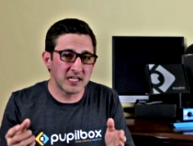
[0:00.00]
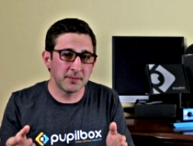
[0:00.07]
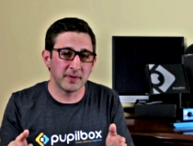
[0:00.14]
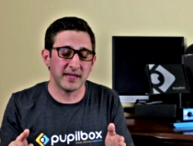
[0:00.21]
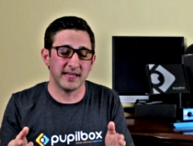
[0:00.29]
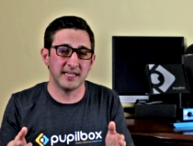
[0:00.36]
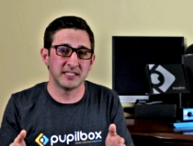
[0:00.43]
going
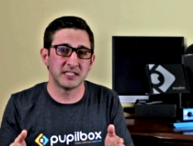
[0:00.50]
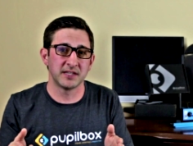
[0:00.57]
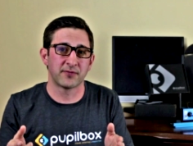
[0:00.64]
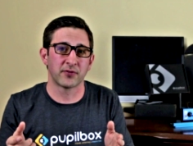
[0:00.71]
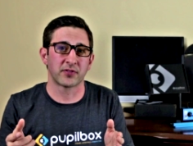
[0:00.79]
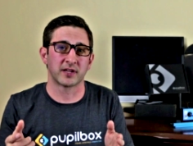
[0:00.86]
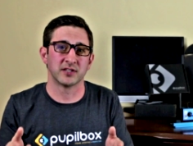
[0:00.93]
to be easy
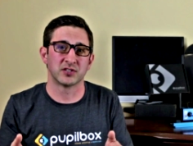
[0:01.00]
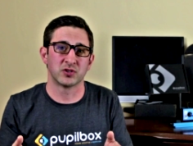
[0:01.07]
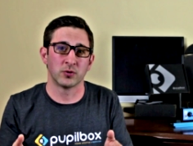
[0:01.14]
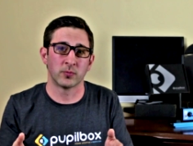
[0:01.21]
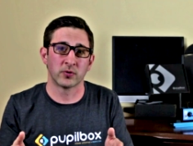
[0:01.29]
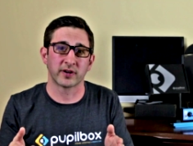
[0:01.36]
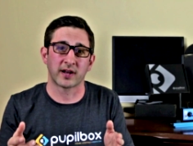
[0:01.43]
for the
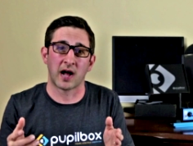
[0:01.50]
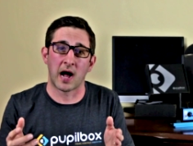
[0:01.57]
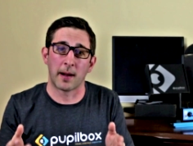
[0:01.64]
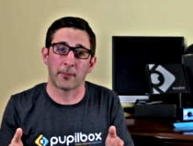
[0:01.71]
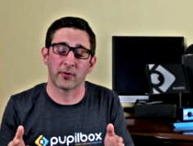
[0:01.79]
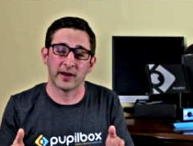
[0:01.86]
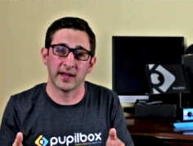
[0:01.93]
consumer to
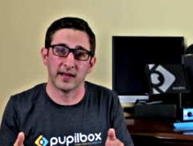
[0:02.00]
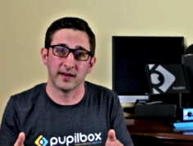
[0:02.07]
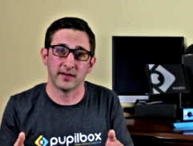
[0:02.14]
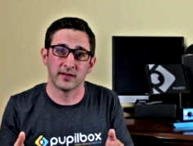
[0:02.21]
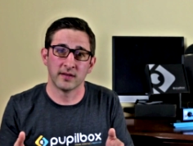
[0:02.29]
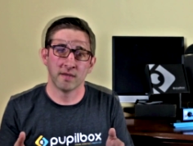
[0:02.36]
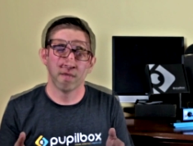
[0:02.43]
comprehend.
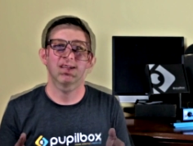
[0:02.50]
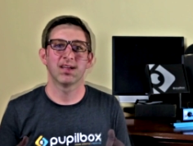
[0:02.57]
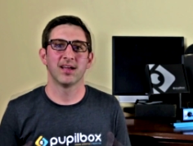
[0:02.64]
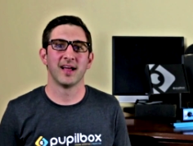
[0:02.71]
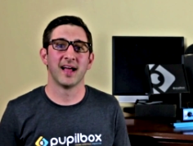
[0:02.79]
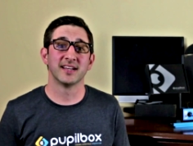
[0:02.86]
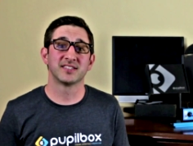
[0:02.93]

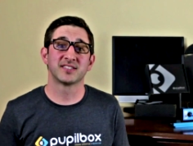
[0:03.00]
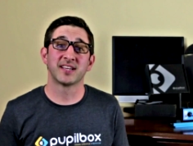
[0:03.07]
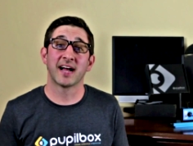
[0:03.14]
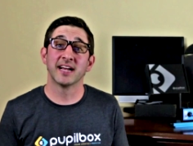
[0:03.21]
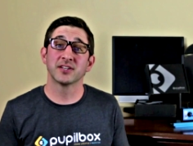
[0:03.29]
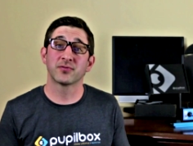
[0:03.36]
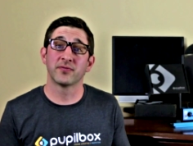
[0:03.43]
As
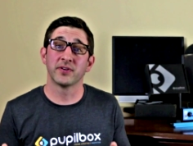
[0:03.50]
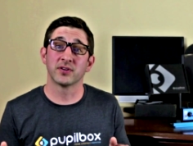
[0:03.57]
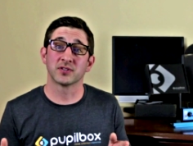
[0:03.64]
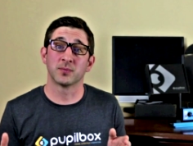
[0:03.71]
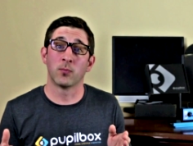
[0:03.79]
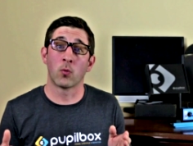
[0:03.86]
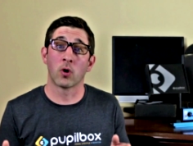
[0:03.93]
science
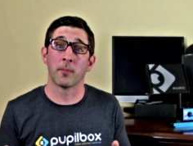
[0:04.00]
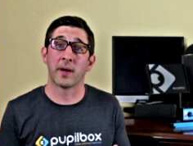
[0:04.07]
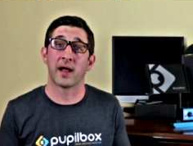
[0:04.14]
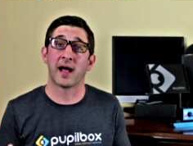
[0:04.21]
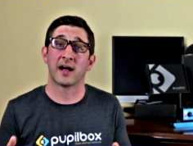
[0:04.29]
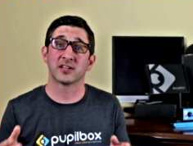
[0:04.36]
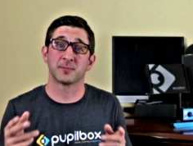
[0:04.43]
reveals more
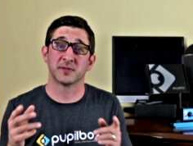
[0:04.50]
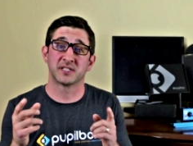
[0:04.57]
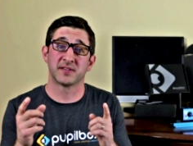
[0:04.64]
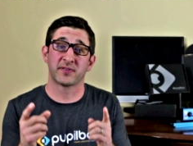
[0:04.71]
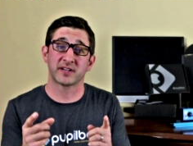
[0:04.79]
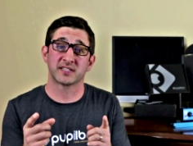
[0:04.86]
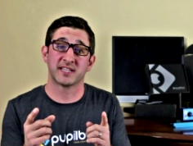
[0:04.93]
about how
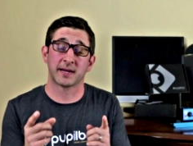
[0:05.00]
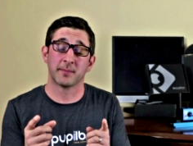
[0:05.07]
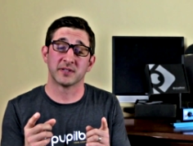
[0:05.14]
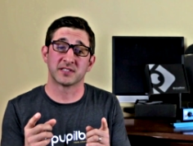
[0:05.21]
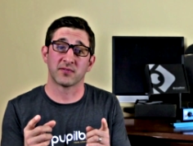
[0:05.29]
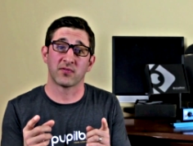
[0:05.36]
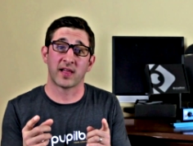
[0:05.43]
specific
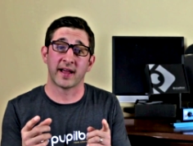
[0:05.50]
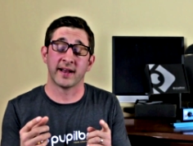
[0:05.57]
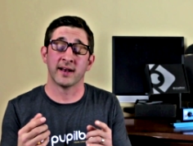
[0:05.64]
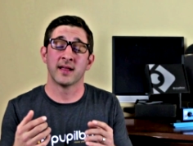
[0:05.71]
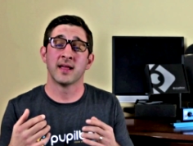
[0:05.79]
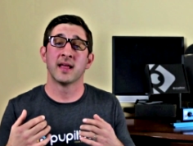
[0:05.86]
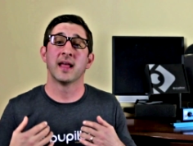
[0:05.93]
segments of light
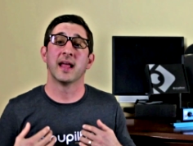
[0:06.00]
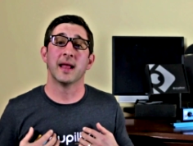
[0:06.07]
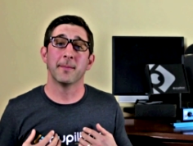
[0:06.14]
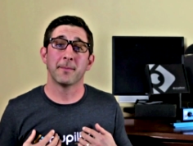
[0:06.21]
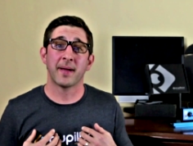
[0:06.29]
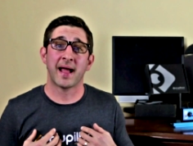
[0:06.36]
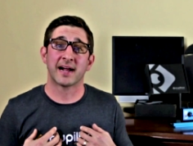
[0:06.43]

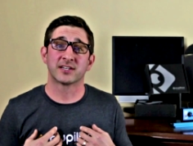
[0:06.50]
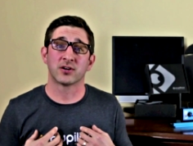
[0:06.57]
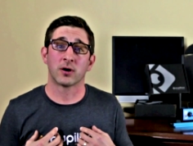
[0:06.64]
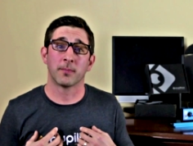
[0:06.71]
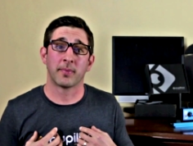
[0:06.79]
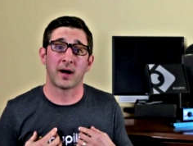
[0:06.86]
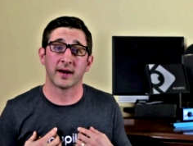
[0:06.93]
impact
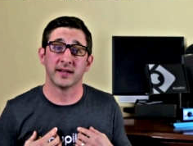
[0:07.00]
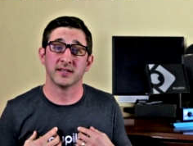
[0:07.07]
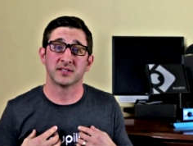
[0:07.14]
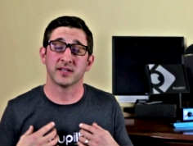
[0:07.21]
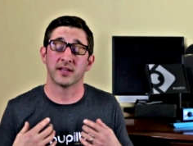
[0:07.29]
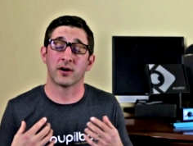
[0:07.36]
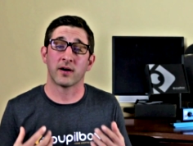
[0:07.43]
our
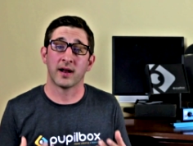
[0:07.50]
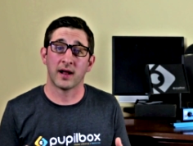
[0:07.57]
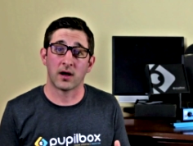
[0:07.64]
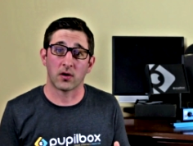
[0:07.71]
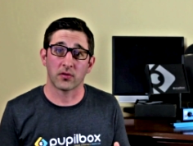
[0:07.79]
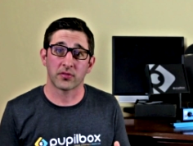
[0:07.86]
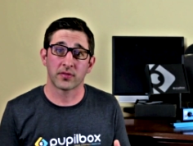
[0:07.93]
bodies and our
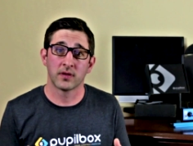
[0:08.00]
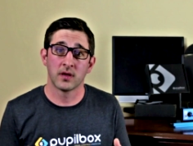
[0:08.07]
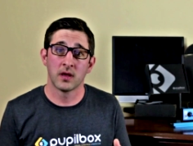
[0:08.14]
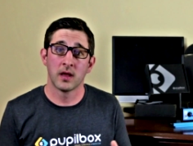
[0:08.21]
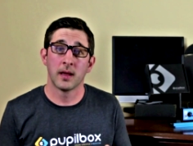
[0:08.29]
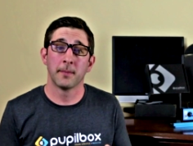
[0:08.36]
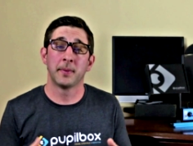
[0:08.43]
health,
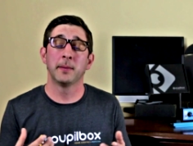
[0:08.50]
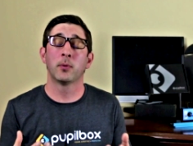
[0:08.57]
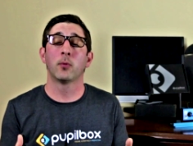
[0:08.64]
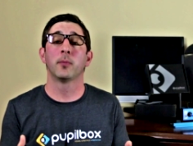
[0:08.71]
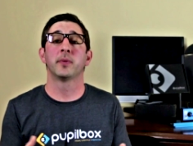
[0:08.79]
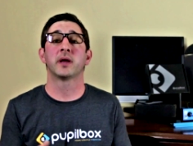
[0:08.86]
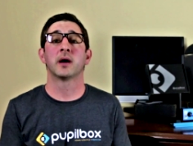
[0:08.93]
people
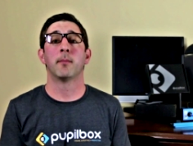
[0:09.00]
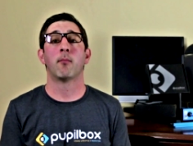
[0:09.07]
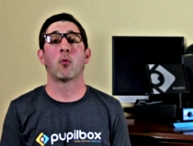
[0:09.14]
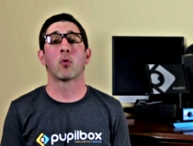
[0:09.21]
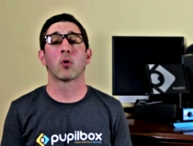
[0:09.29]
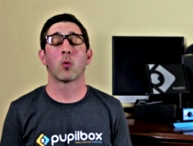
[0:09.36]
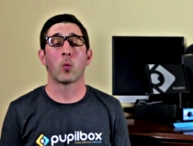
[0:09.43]
will become
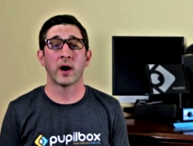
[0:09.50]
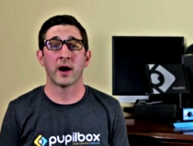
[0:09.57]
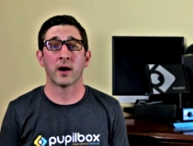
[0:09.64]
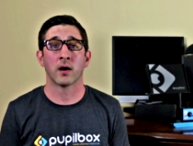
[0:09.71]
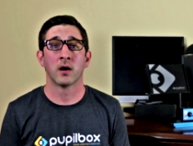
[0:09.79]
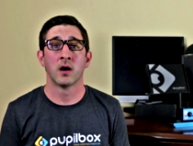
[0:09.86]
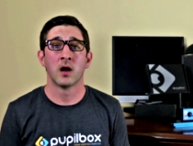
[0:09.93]
more
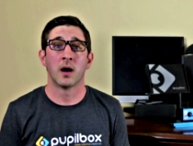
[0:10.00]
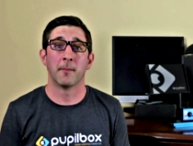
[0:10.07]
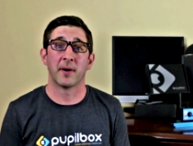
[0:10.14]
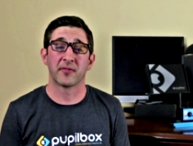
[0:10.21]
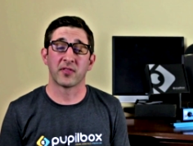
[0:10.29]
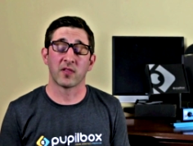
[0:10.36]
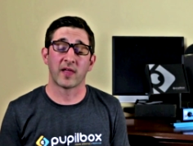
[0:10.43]
aware
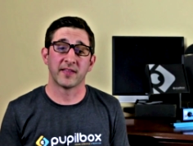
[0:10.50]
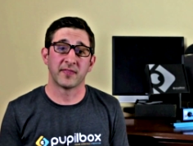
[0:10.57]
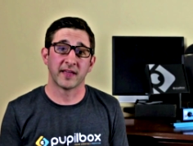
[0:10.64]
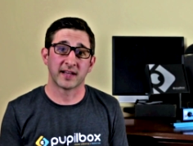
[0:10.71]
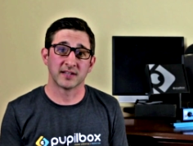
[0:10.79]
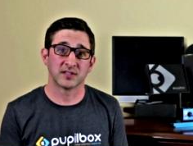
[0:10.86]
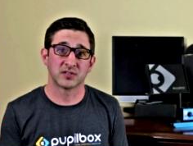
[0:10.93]
about the light
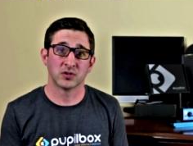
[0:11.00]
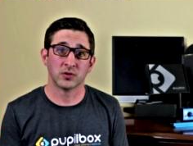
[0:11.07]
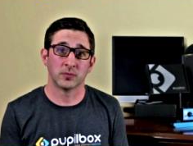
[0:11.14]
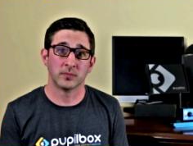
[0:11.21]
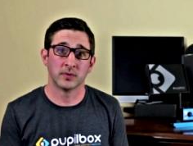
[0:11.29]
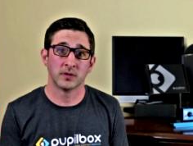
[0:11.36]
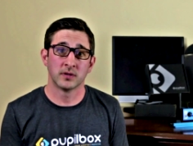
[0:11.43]
they consume.